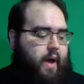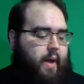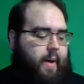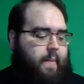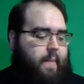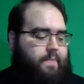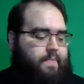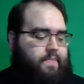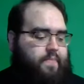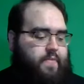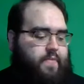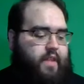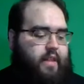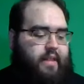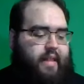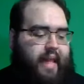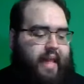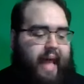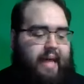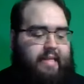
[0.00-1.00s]

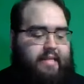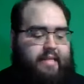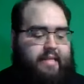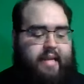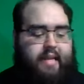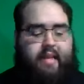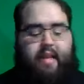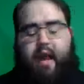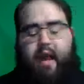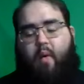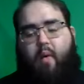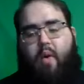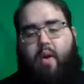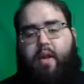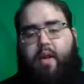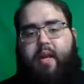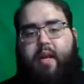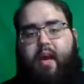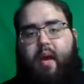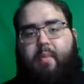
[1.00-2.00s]
The last thing that I
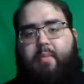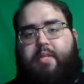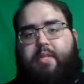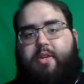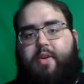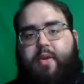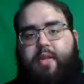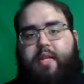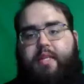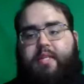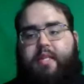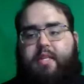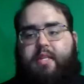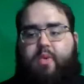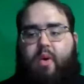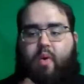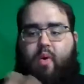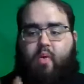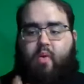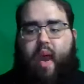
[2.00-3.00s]
wanted to come to, and this
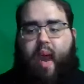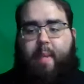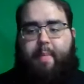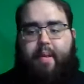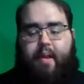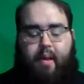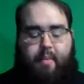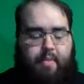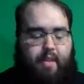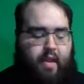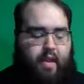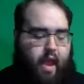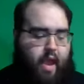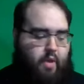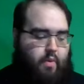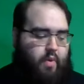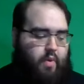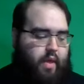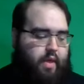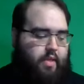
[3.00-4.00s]
is what we're wrapping up the
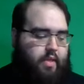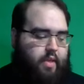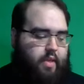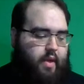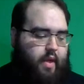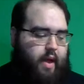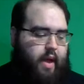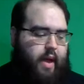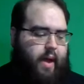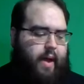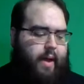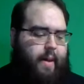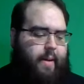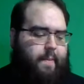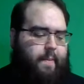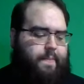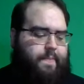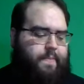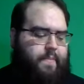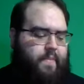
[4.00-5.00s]
night with,
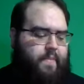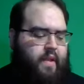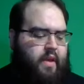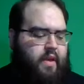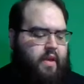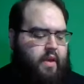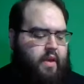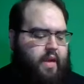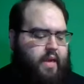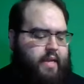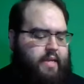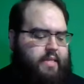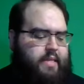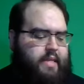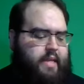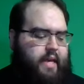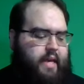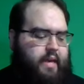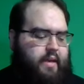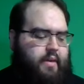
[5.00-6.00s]

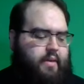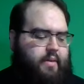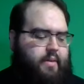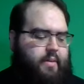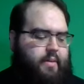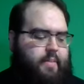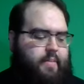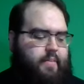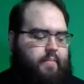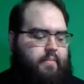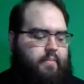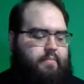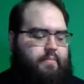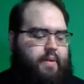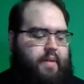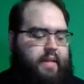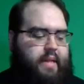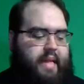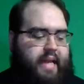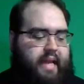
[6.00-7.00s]
is that
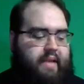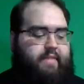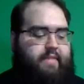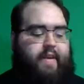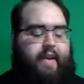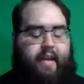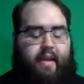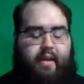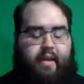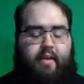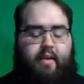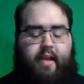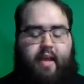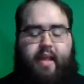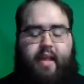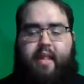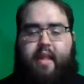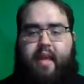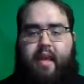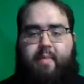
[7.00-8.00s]
believing
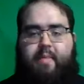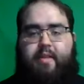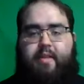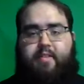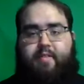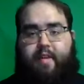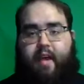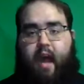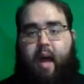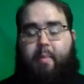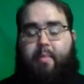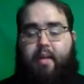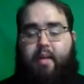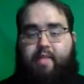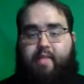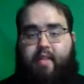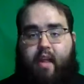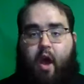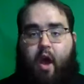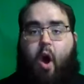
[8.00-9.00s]
in the image of God,
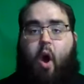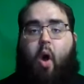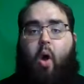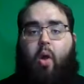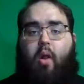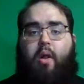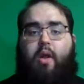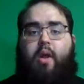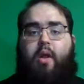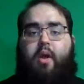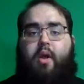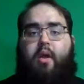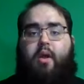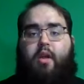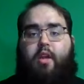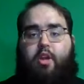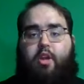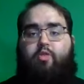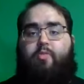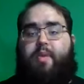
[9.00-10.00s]
believing that all
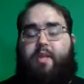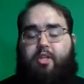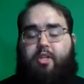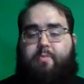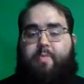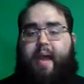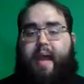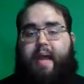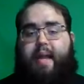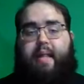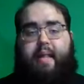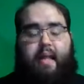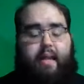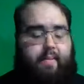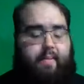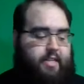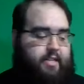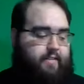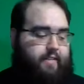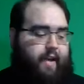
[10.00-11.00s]
humans are made in the
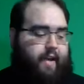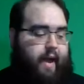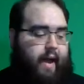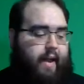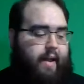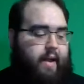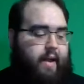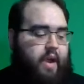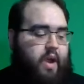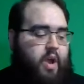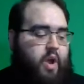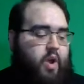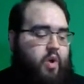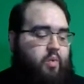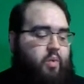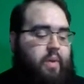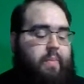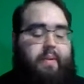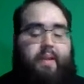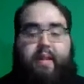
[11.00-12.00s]
image of God,
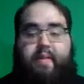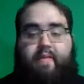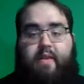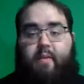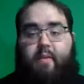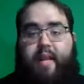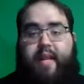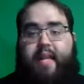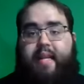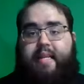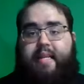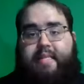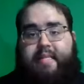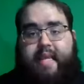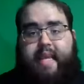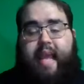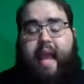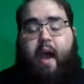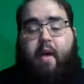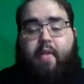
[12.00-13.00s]
we believe that we need to
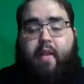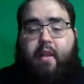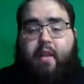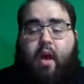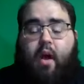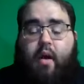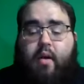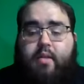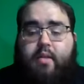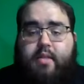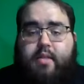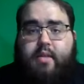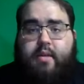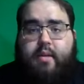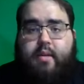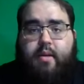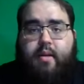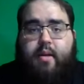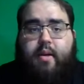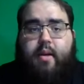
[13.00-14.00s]
seek out the lost.
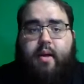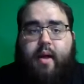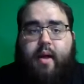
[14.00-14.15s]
